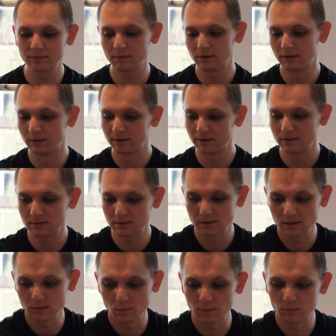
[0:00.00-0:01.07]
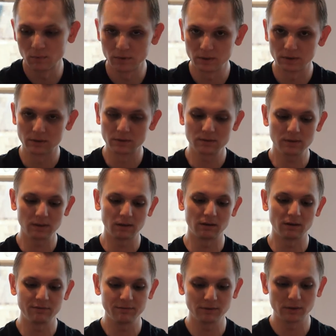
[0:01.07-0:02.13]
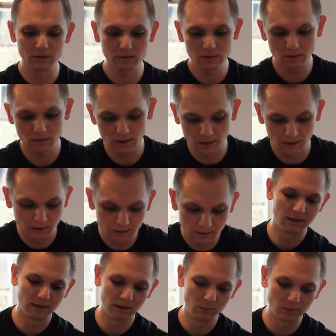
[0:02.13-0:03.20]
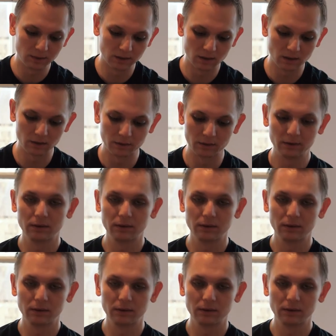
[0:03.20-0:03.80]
There's one more little sticker I forgot to cut. Here we go.